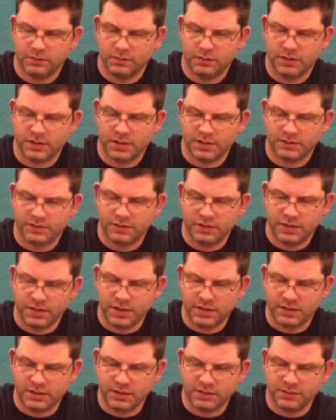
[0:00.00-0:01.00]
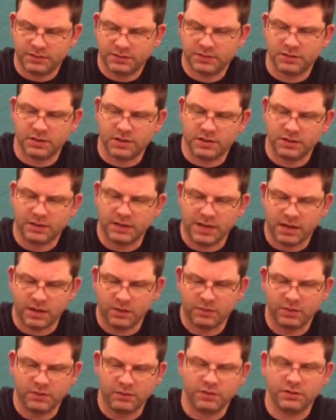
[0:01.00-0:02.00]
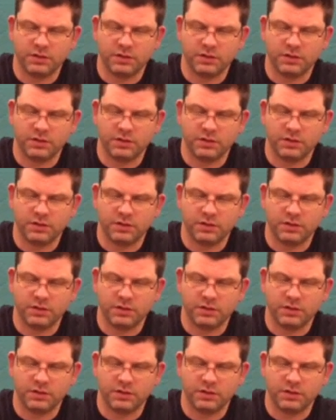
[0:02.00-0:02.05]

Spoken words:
Okay, so you get these snug down.